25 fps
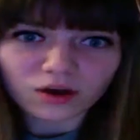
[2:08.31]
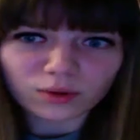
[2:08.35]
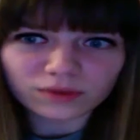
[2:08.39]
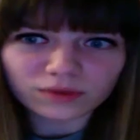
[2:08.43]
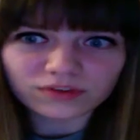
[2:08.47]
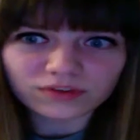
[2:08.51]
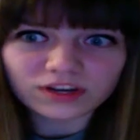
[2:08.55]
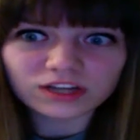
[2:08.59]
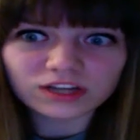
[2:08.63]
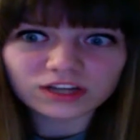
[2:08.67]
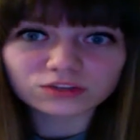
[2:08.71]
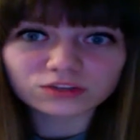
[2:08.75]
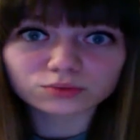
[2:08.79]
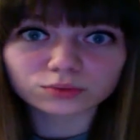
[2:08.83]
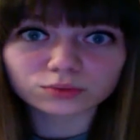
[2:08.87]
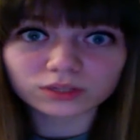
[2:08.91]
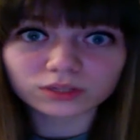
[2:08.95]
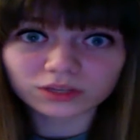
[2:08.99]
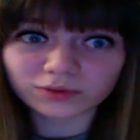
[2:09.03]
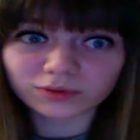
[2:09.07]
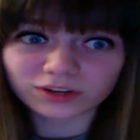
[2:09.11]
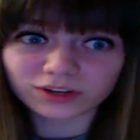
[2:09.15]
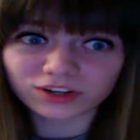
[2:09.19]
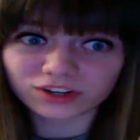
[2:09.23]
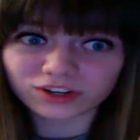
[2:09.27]
Oh, if you guys
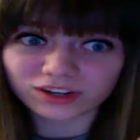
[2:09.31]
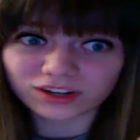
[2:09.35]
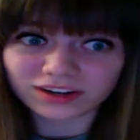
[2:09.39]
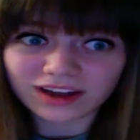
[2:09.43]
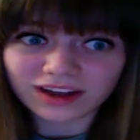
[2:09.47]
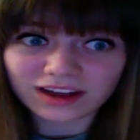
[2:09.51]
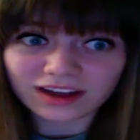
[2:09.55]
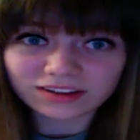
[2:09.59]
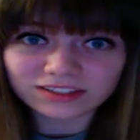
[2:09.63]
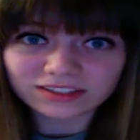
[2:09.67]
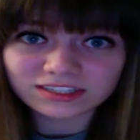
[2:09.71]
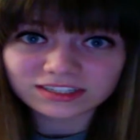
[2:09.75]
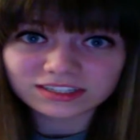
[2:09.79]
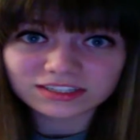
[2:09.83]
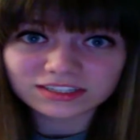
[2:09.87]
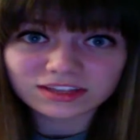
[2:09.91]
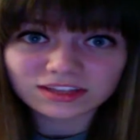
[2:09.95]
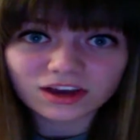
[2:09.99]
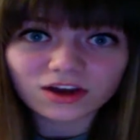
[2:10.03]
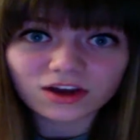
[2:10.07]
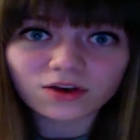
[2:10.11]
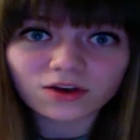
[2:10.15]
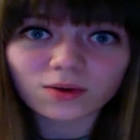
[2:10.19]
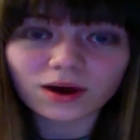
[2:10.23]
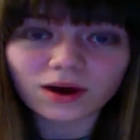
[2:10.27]
really want a good analysis,
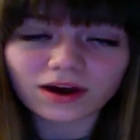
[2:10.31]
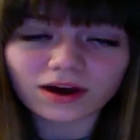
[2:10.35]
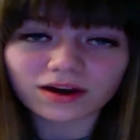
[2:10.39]
though,